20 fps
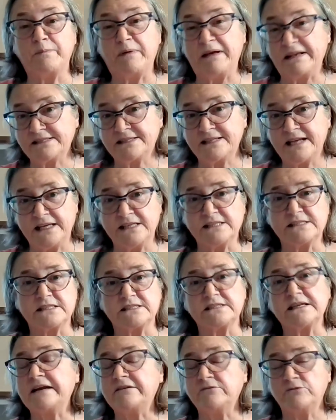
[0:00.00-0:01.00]
the best thing
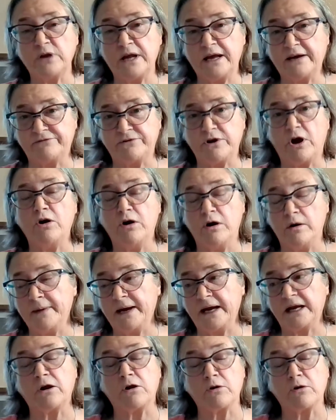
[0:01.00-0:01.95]
is I don't have to haul my